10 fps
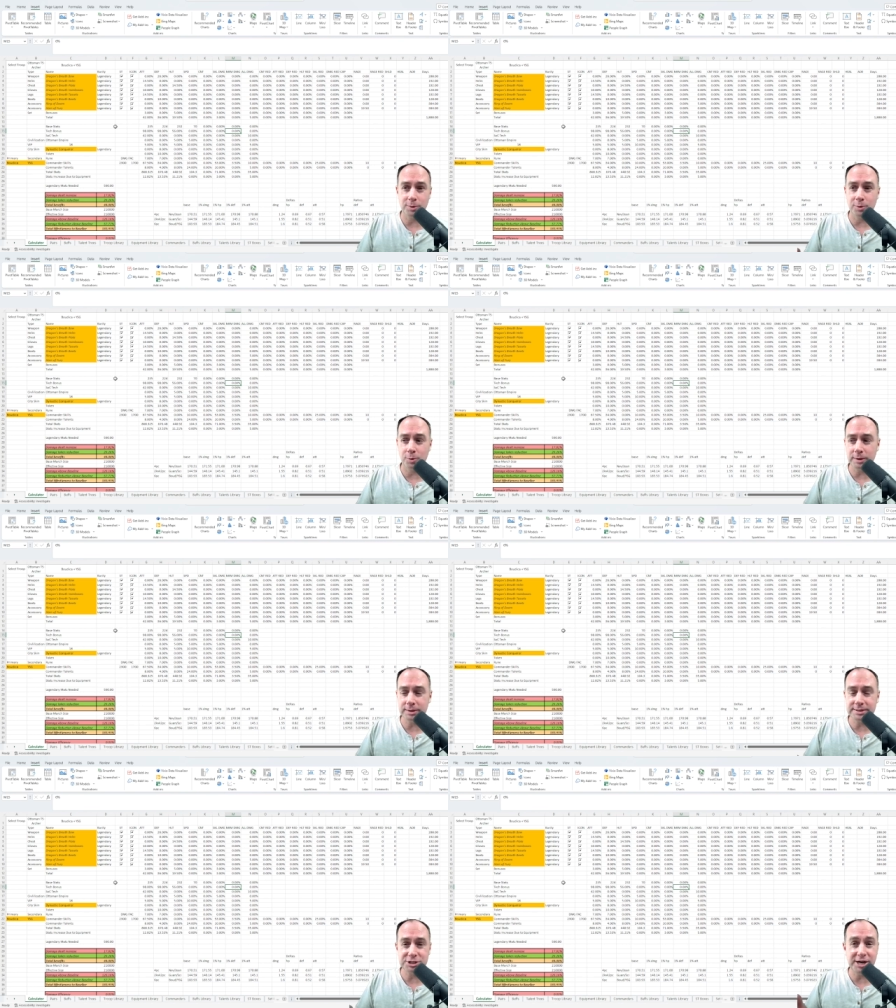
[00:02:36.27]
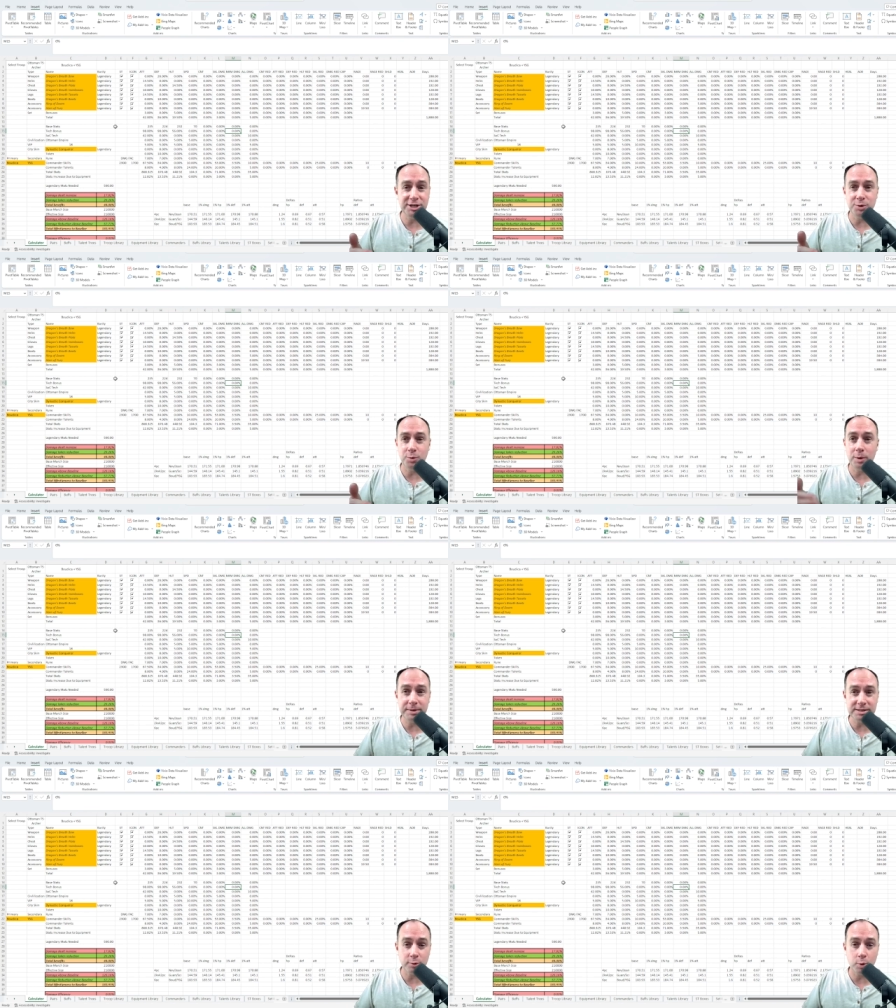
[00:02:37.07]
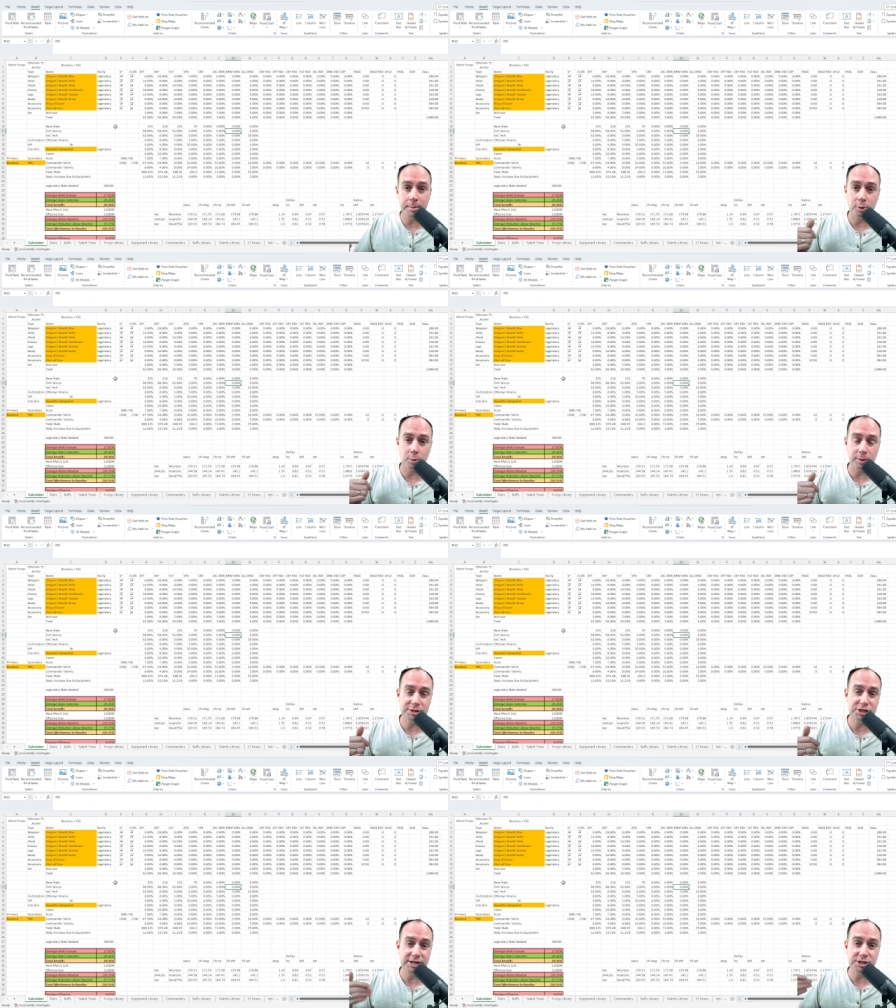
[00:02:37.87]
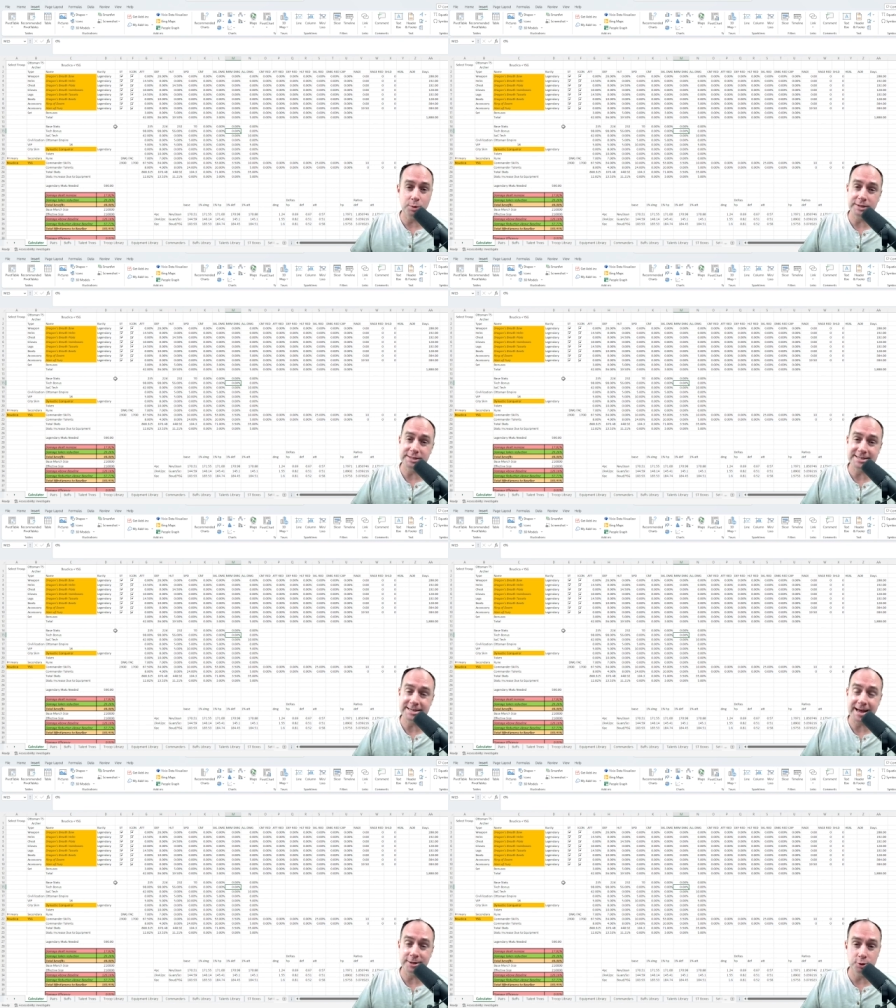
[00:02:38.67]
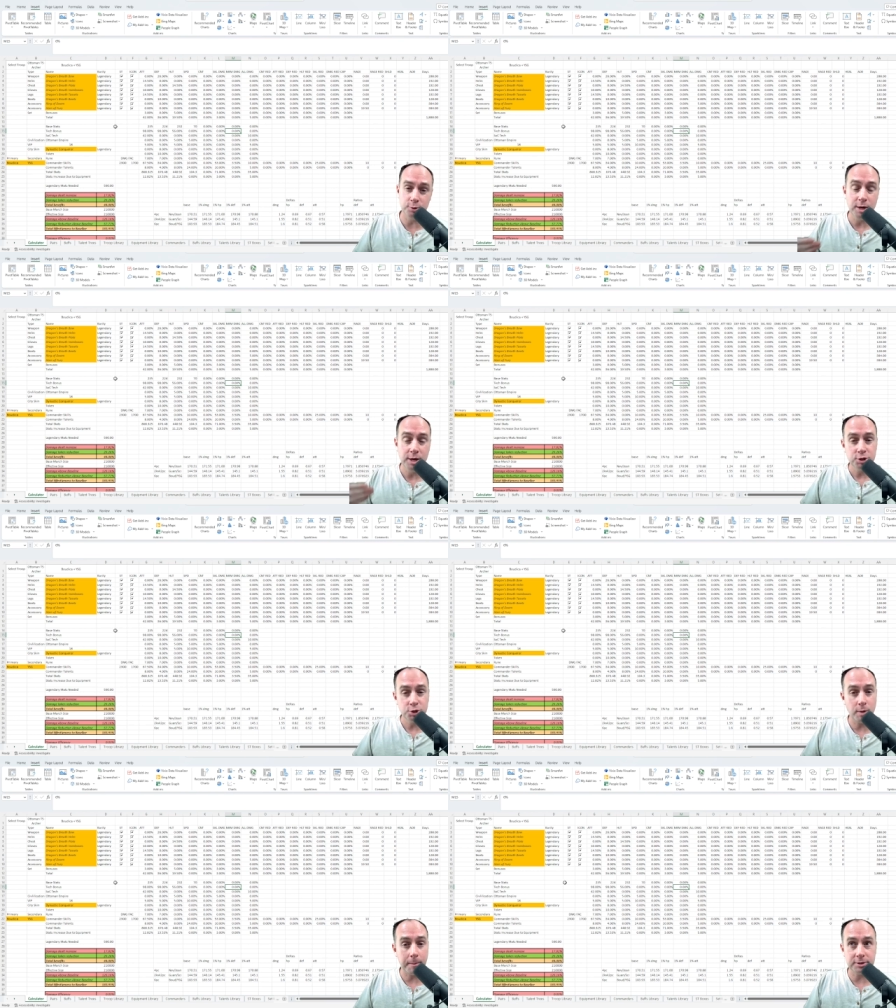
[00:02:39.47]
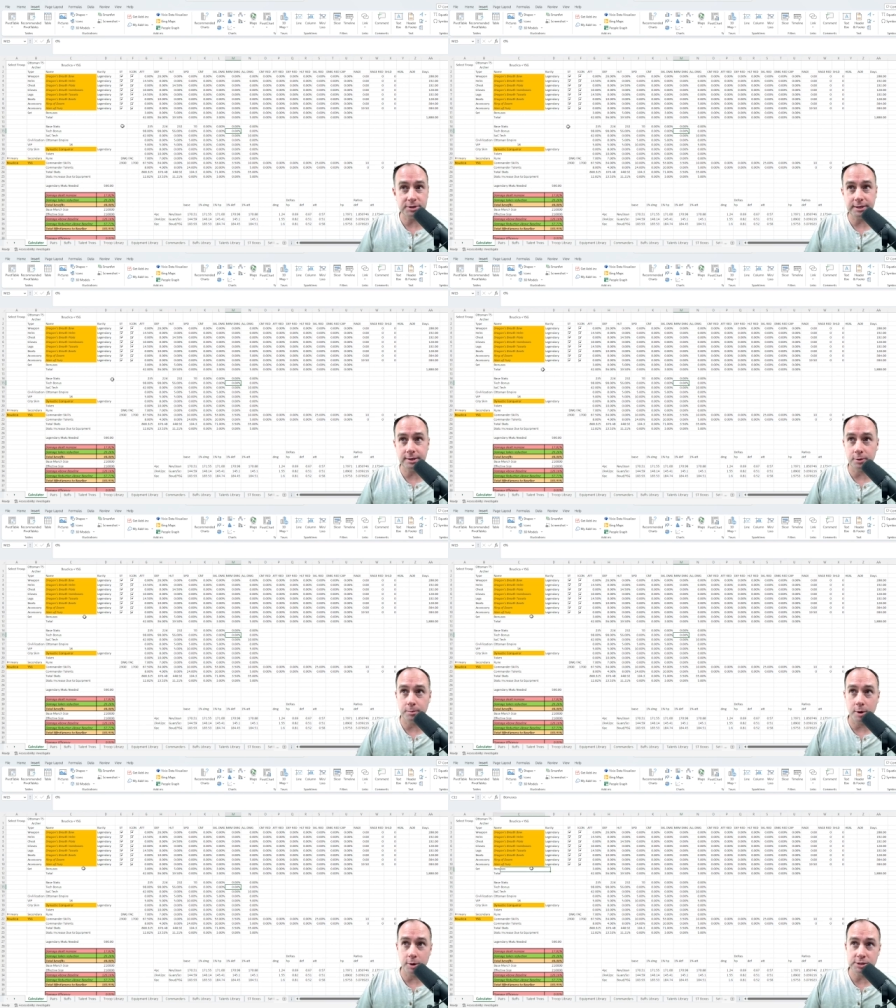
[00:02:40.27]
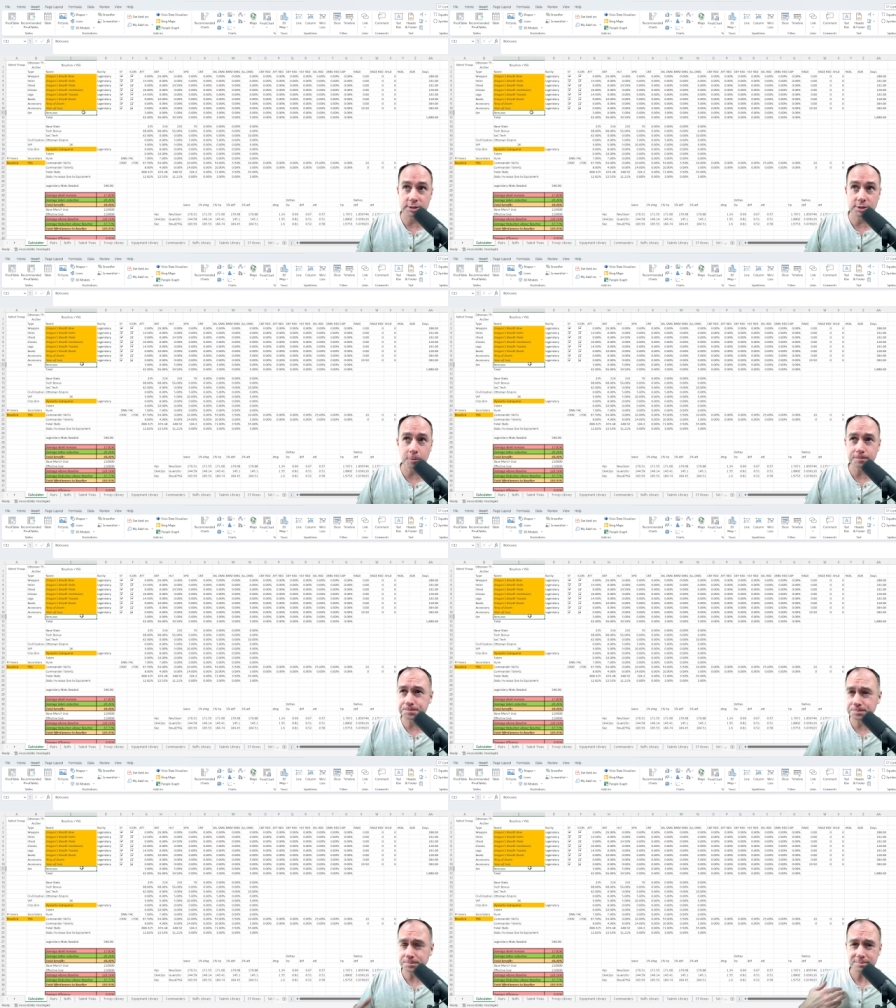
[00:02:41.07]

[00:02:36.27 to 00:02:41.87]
or, or what does changing one piece of equipment or what does changing one stat do to a particular march? And so